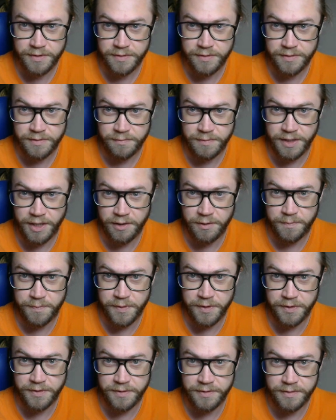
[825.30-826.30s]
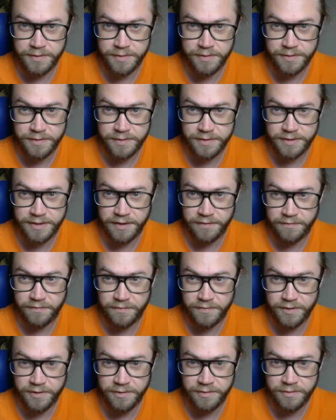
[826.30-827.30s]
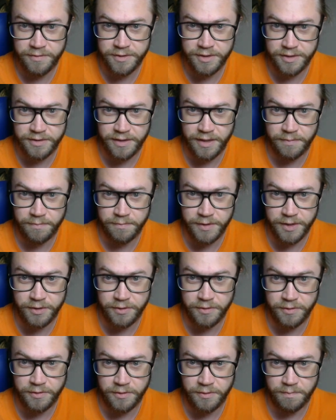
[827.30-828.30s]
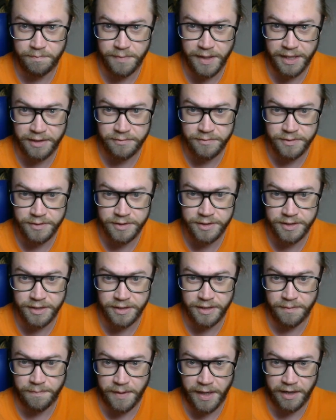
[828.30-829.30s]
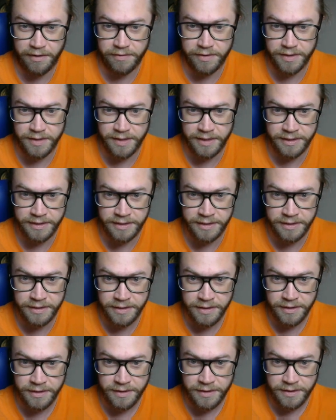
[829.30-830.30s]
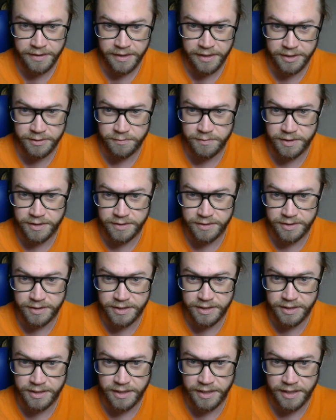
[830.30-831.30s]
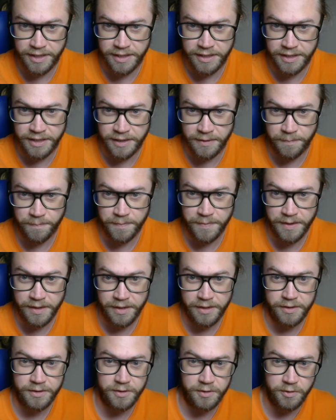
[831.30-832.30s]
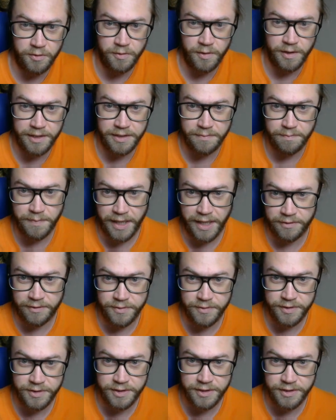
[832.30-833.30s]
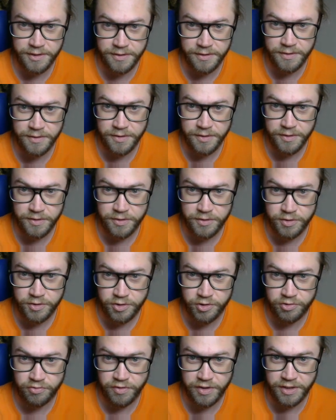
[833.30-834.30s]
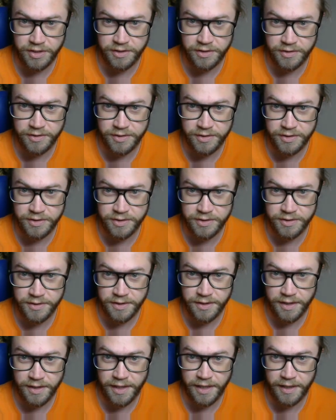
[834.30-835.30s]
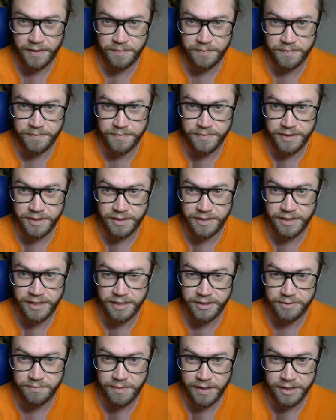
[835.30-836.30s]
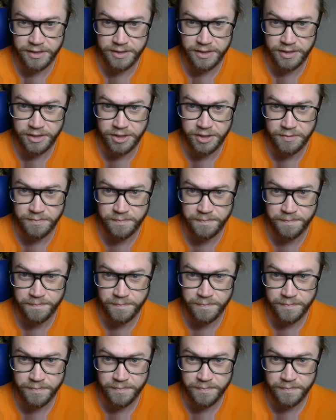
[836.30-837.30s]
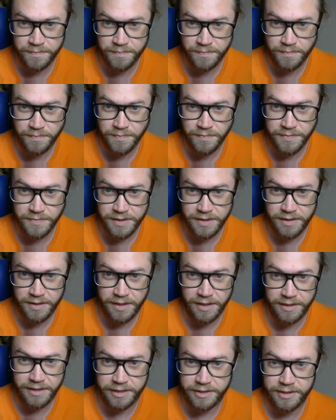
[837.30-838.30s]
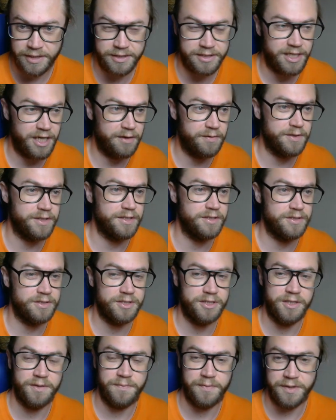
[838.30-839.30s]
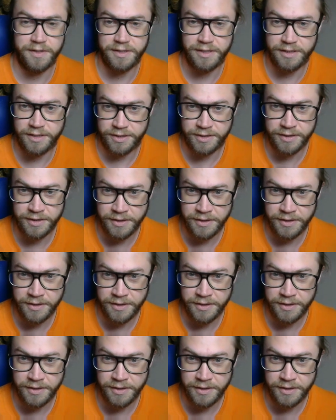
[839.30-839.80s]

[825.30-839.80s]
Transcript: we open dev-fuse and then we call mount, and apparently, as we can see here, calling mount triggers the init message. At least that's how I interpret this.